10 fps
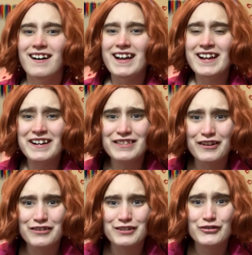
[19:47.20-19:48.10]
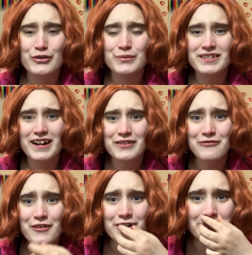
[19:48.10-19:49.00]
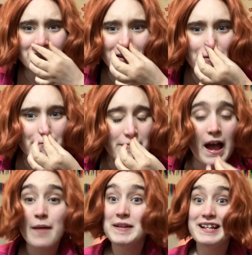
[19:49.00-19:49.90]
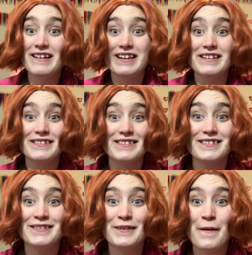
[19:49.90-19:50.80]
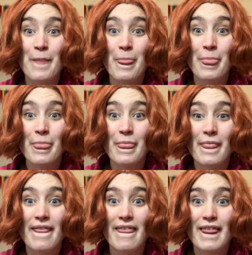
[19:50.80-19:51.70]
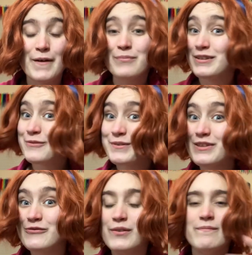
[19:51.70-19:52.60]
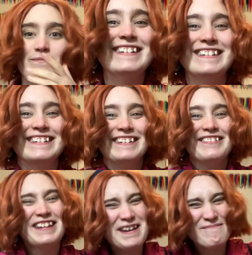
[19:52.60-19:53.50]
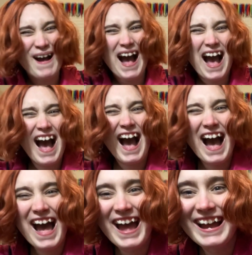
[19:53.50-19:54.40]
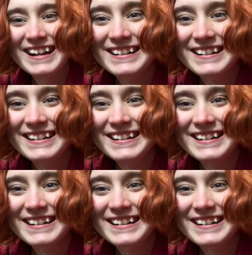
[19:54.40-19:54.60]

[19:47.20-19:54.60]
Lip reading: And I thought this shirt was kind of fugly. I mean, it is. But like with the dress. Okay, bye.